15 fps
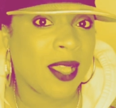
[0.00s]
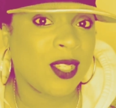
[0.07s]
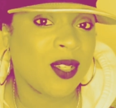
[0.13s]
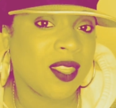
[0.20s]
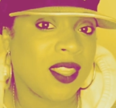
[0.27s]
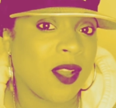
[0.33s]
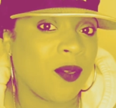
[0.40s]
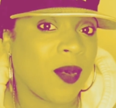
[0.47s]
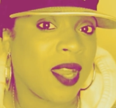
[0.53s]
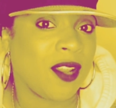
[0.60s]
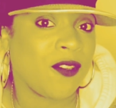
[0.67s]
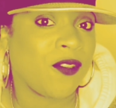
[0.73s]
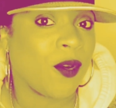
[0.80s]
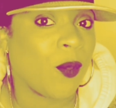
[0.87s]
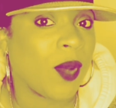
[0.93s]
make sure they're
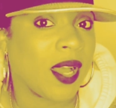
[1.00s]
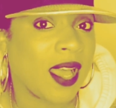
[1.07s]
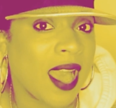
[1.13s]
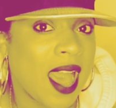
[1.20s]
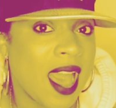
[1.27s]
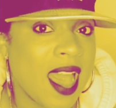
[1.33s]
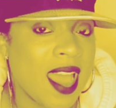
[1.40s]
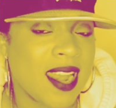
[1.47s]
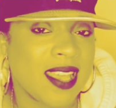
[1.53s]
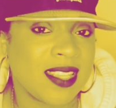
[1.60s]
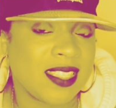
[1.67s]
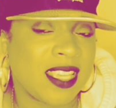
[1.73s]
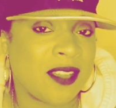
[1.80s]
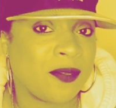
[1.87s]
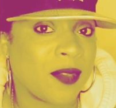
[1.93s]
ready for what God
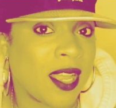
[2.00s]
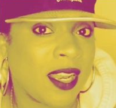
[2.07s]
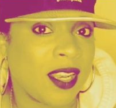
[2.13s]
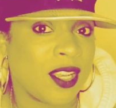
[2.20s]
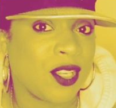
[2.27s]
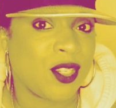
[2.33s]
is getting ready to